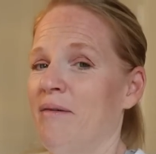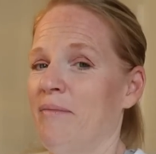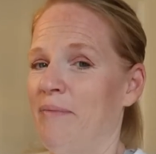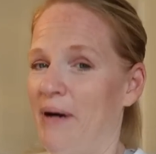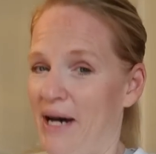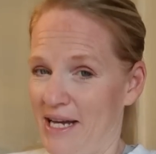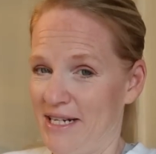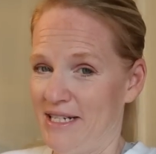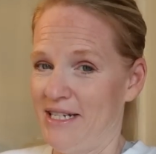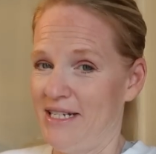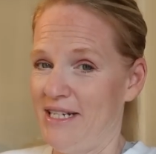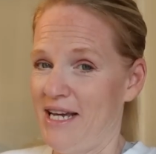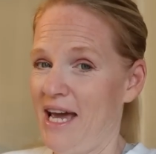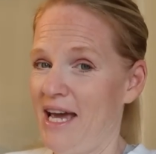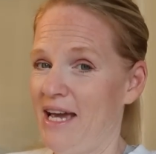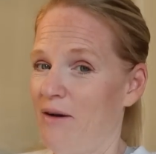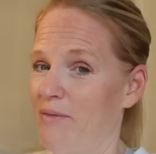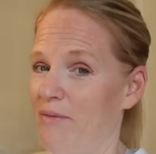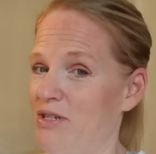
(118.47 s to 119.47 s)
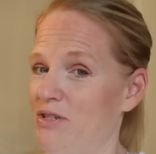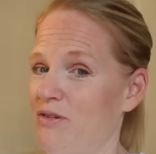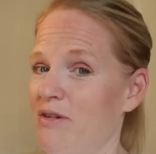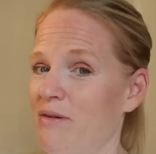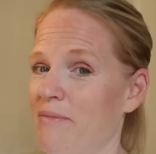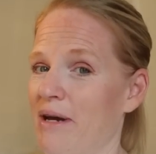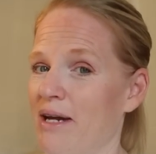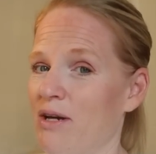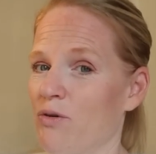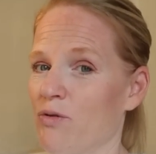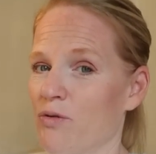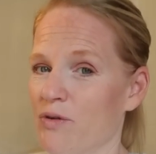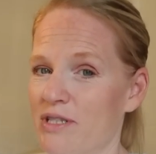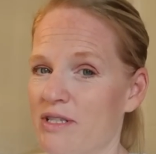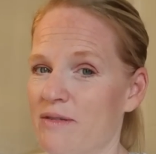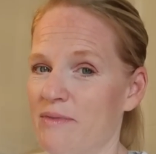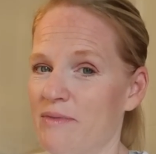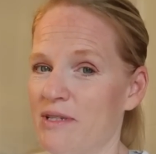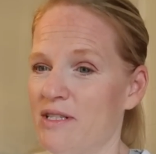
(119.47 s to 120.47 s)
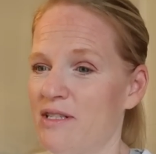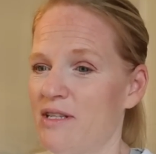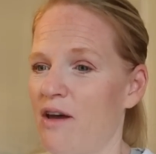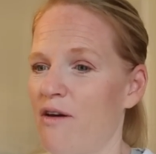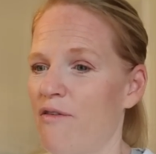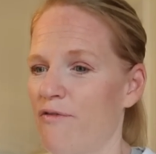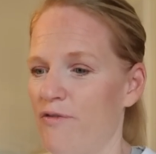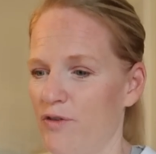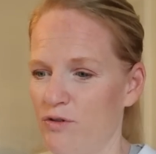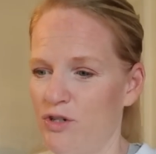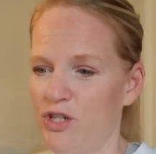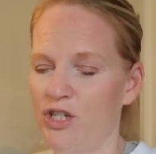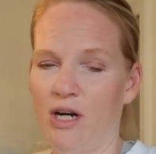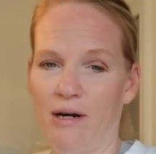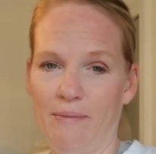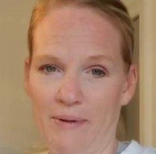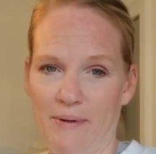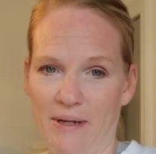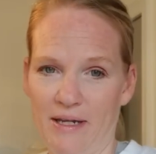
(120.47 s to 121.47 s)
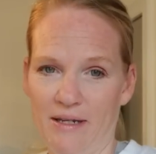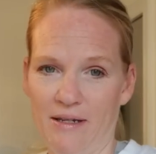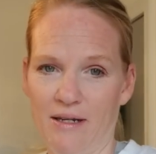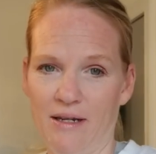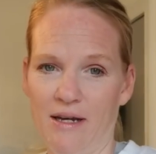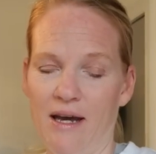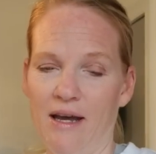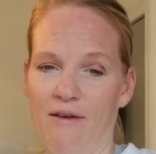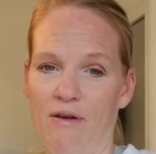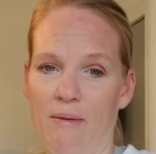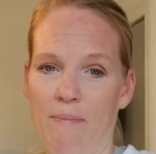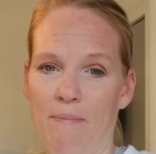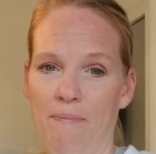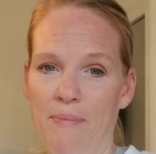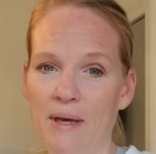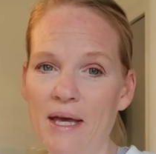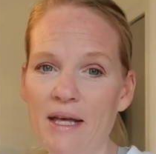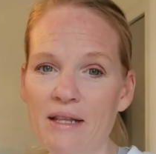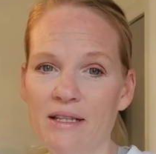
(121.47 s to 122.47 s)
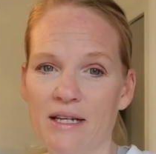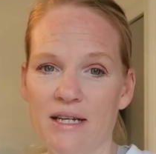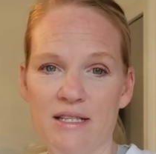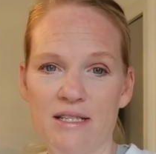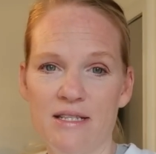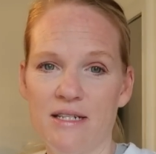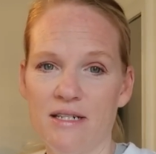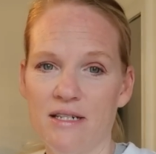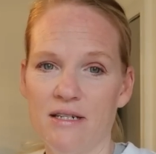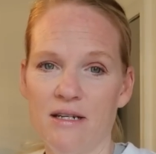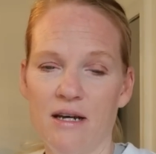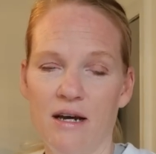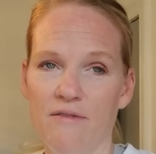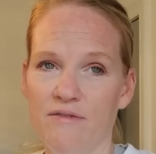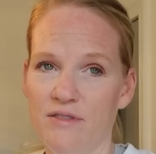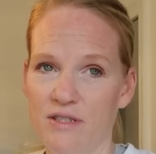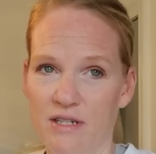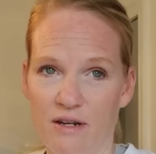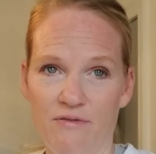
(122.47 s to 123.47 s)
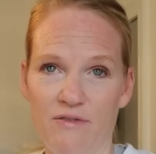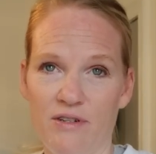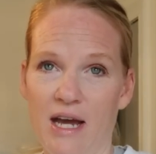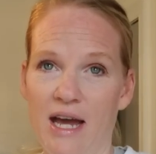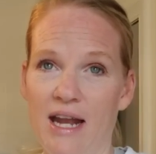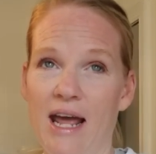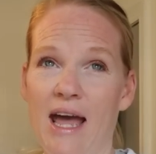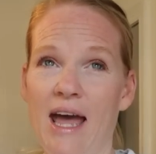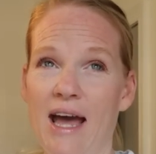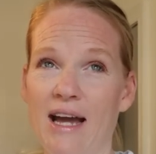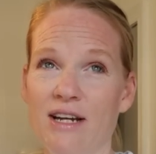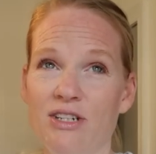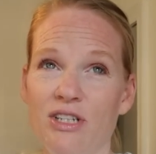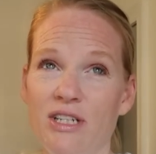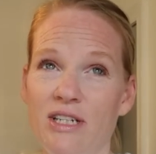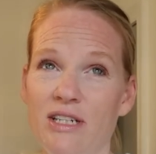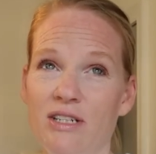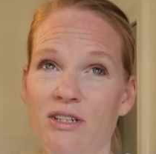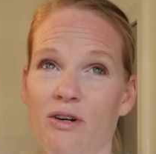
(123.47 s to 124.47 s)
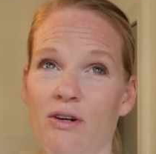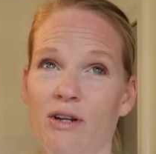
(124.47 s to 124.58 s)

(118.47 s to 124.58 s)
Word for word: But today I'll be doing my Christmas food shopping. I have a big list of stuff and I actually need to